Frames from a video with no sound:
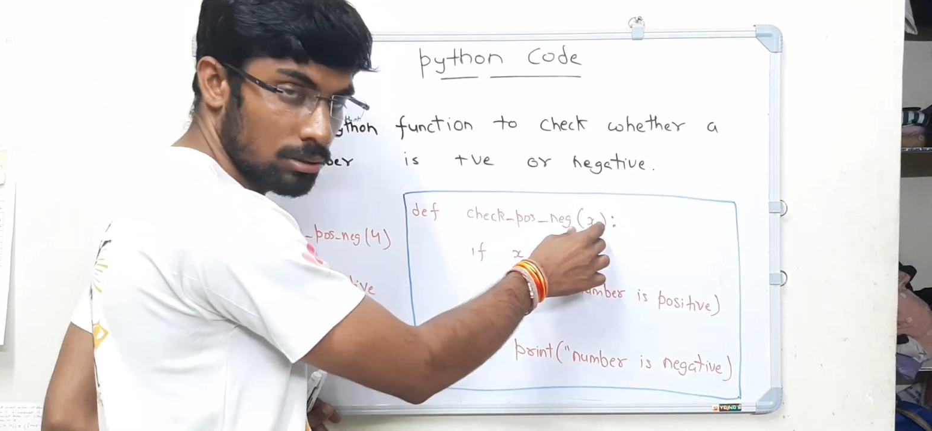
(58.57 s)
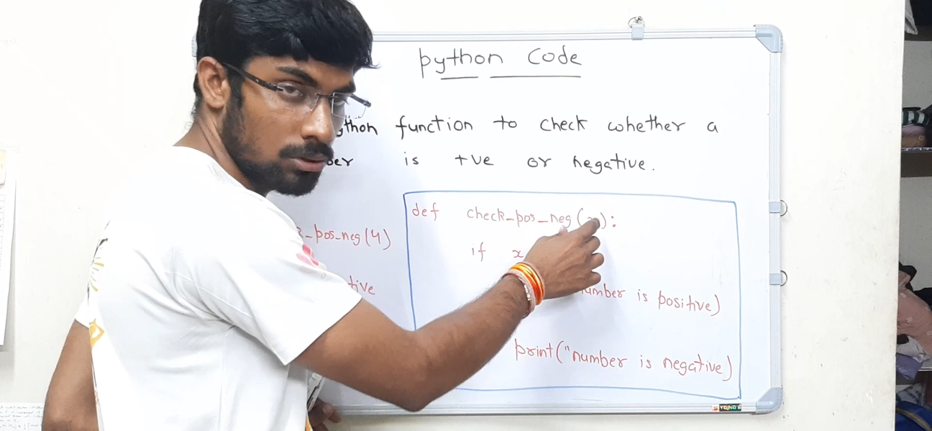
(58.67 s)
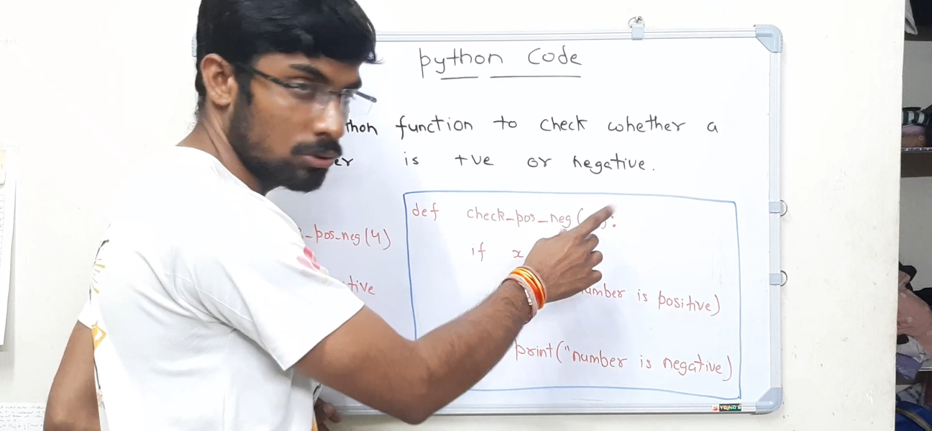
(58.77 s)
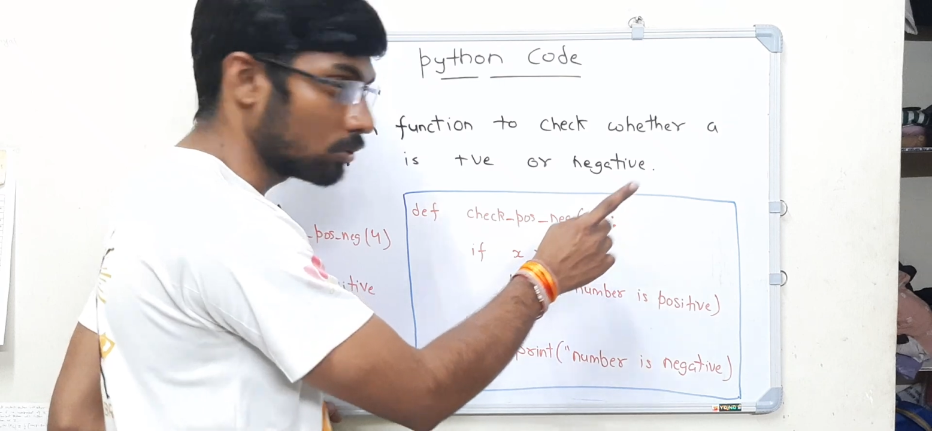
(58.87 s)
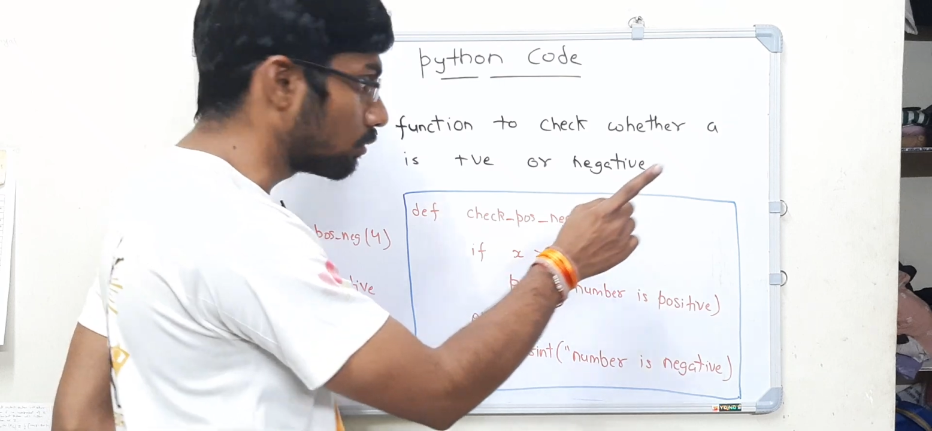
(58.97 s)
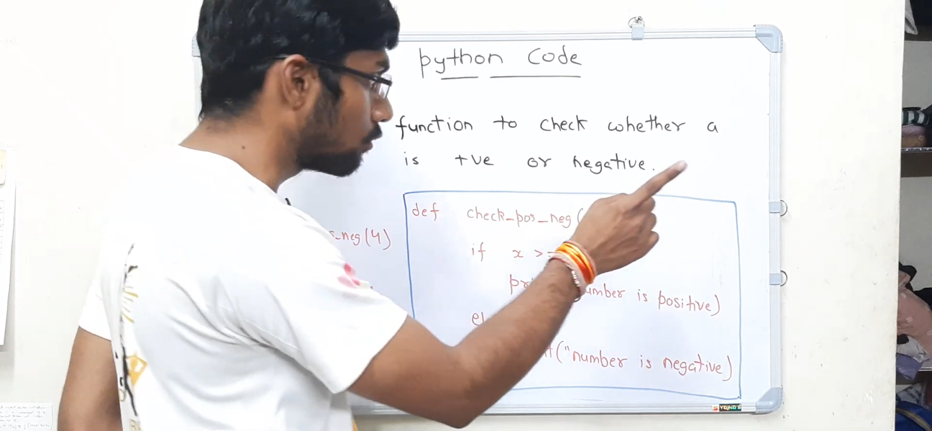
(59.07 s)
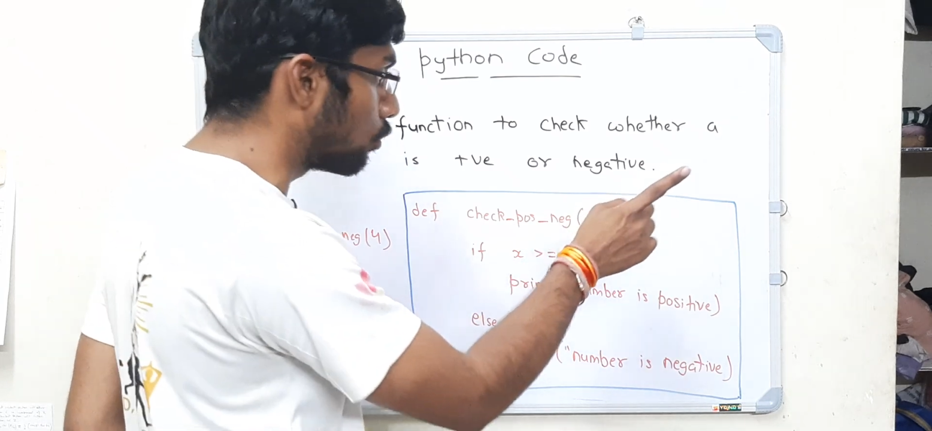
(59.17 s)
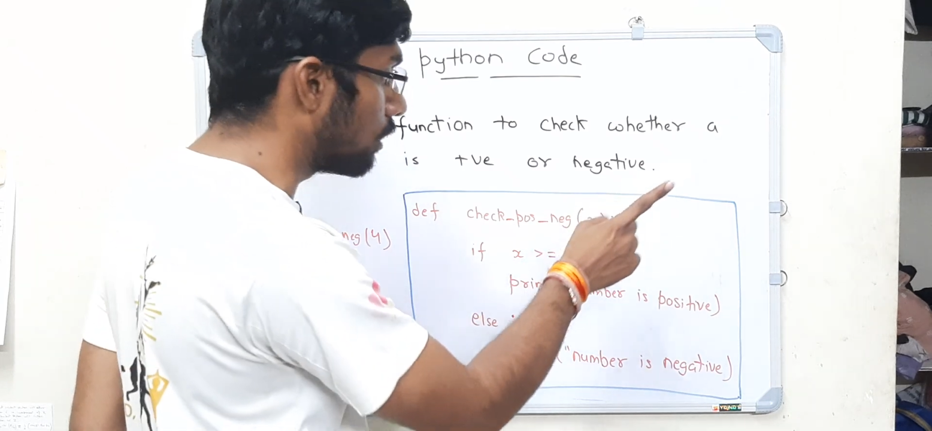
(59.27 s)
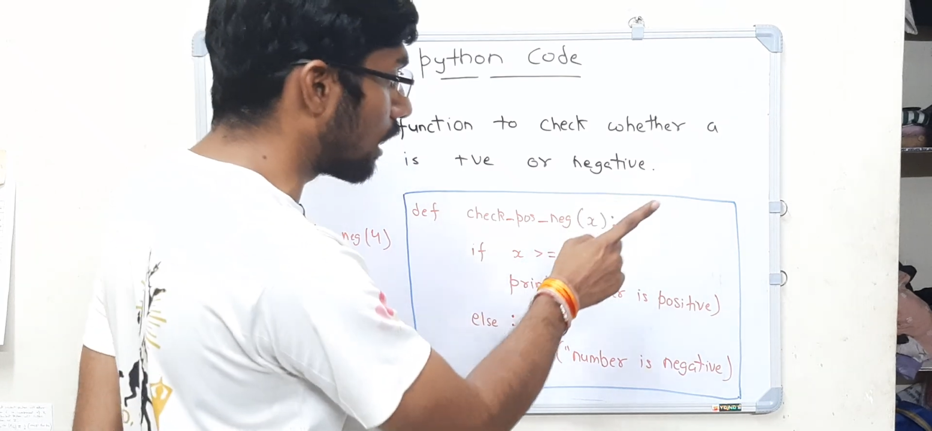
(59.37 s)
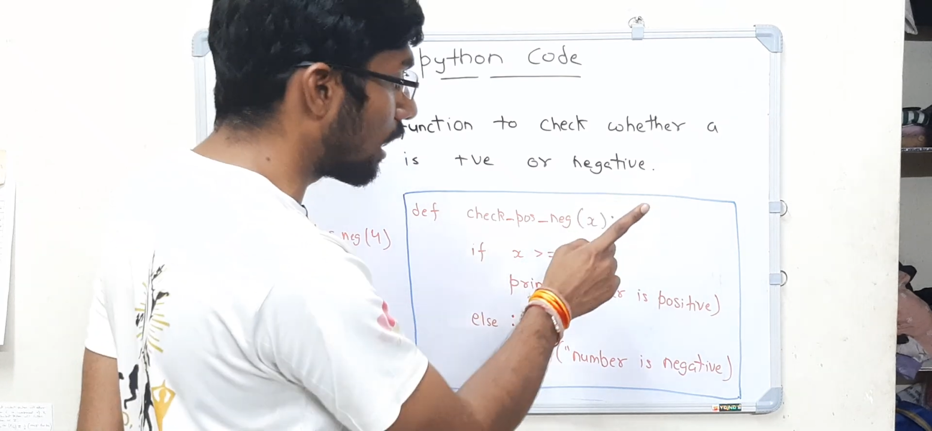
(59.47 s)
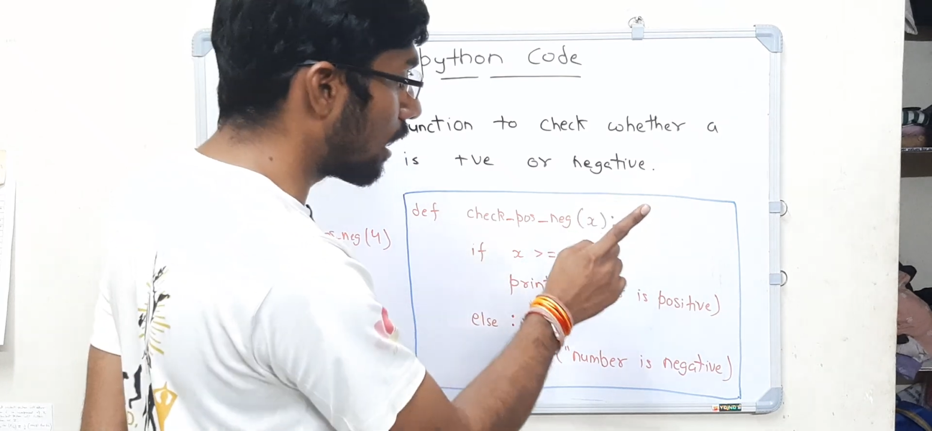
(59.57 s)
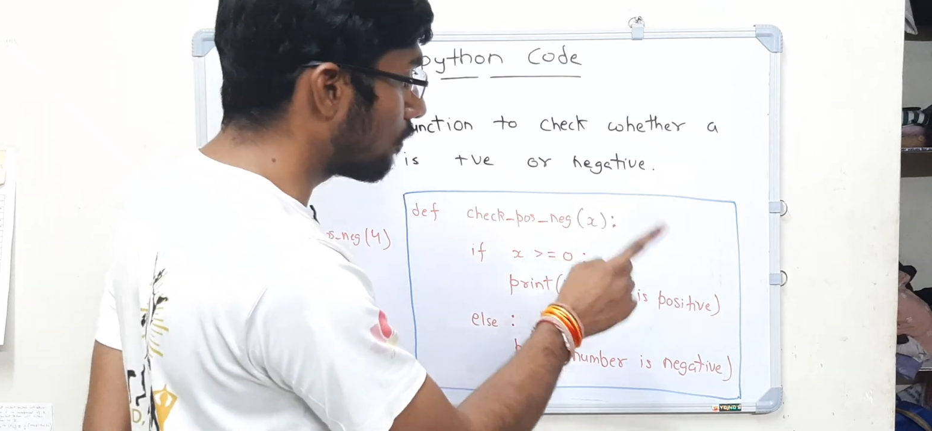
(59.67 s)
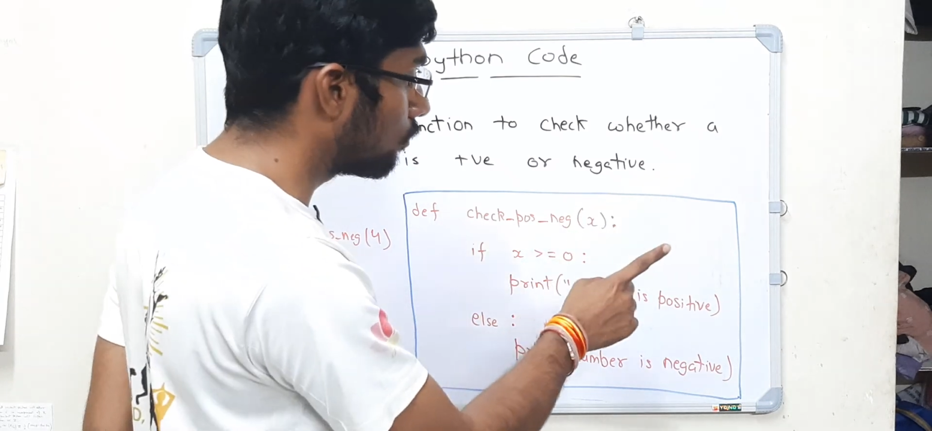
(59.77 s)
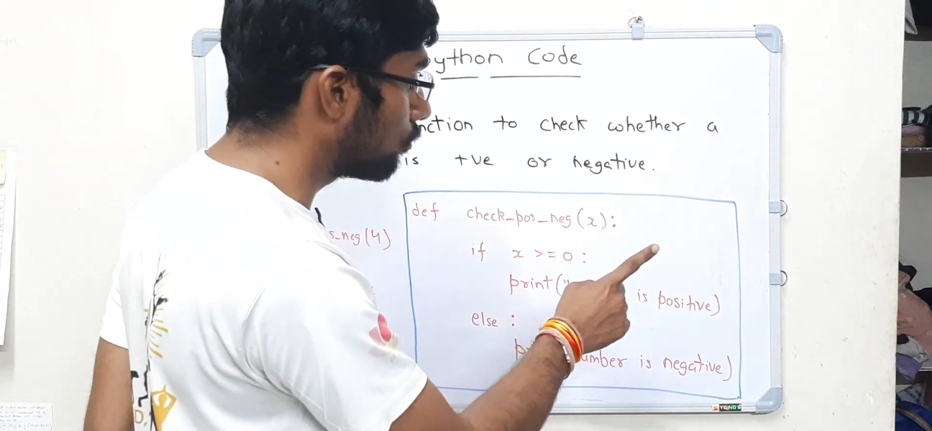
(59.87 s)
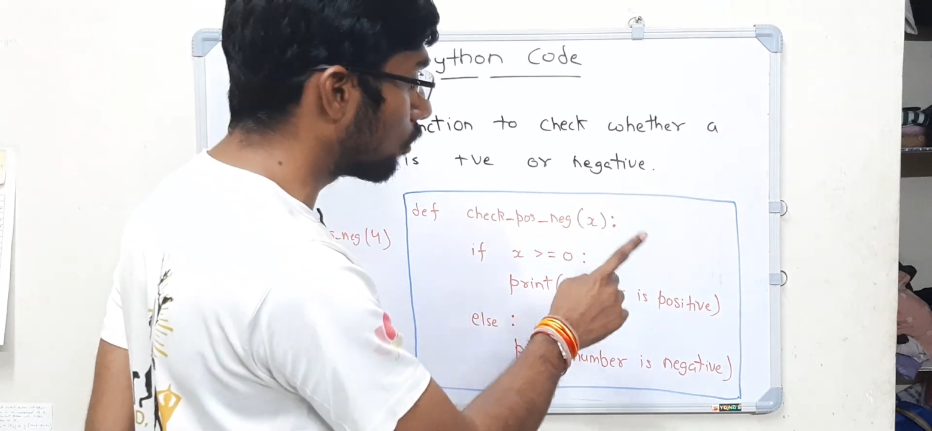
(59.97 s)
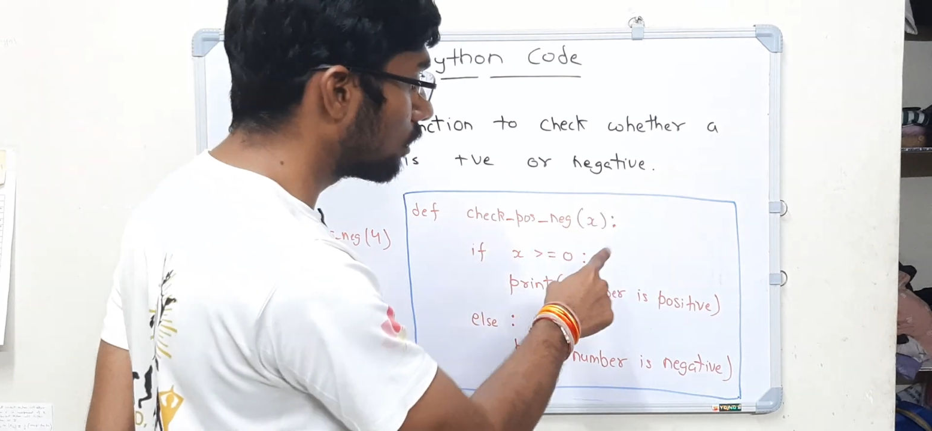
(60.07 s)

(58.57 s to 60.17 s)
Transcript: So when I have for